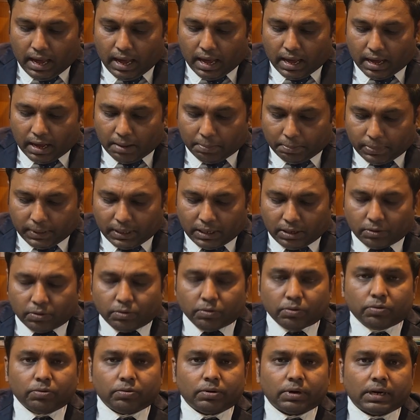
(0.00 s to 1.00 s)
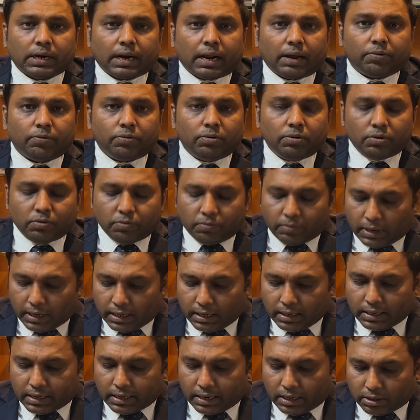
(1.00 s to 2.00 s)
Apollo round
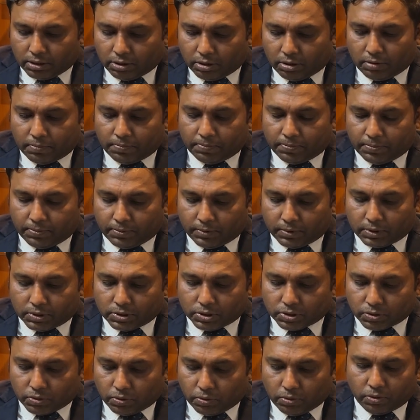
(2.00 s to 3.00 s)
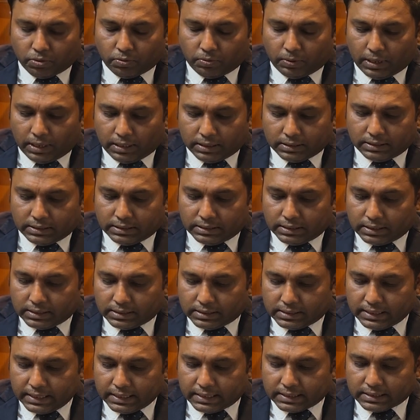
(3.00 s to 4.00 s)
1 cutoff score was
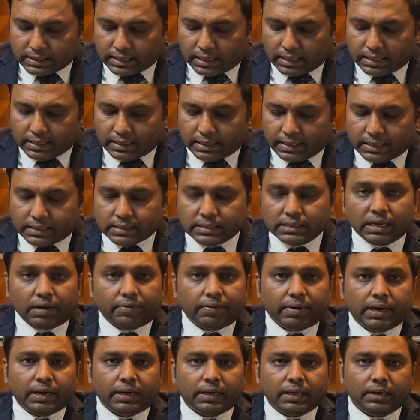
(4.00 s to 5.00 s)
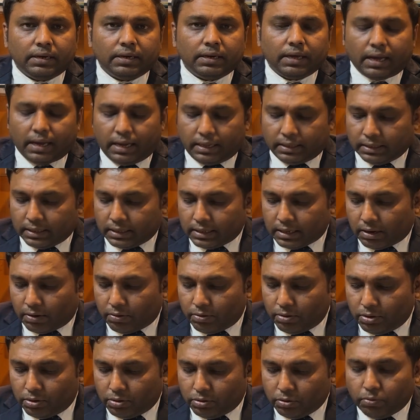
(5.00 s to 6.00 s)
617 and the
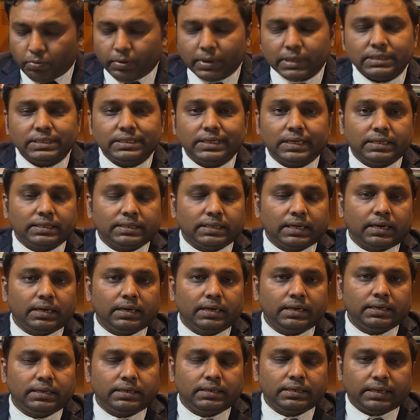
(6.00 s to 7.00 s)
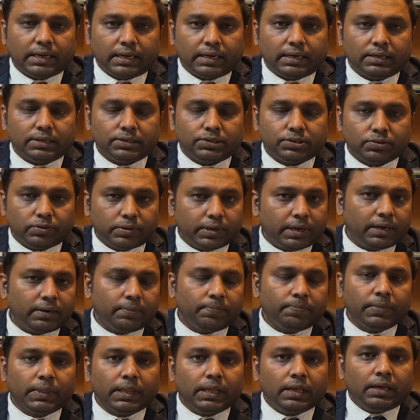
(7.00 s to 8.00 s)
round 2 was 610.
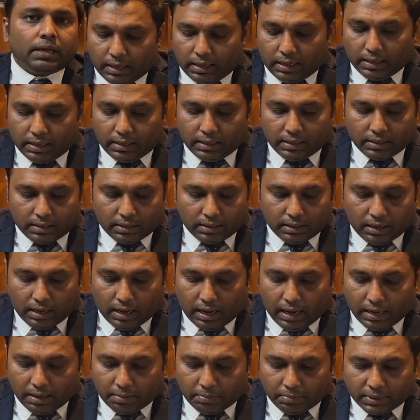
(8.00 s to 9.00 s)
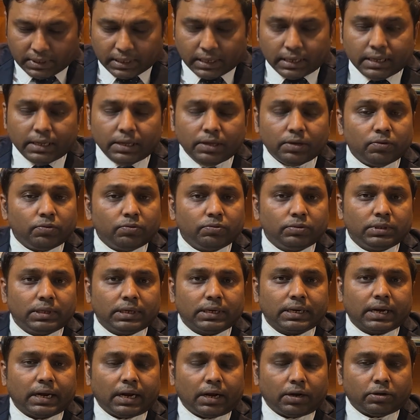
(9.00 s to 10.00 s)
Student, I am telling you
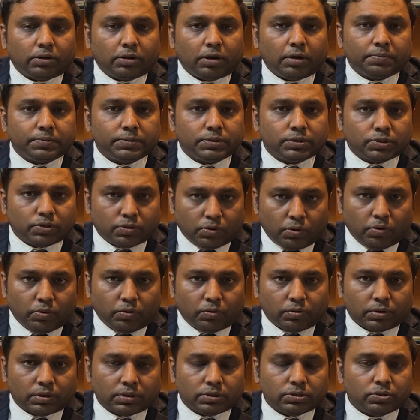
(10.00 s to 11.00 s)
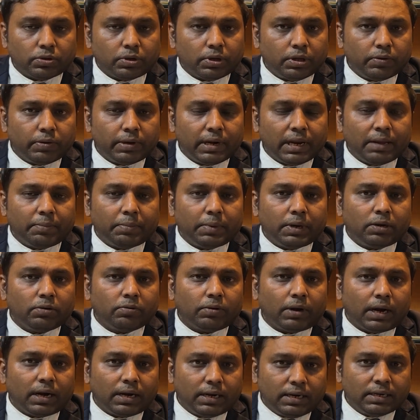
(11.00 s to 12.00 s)
the cutoff score so you will able
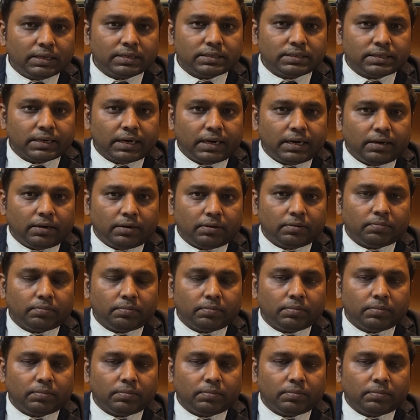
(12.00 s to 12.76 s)
to understand,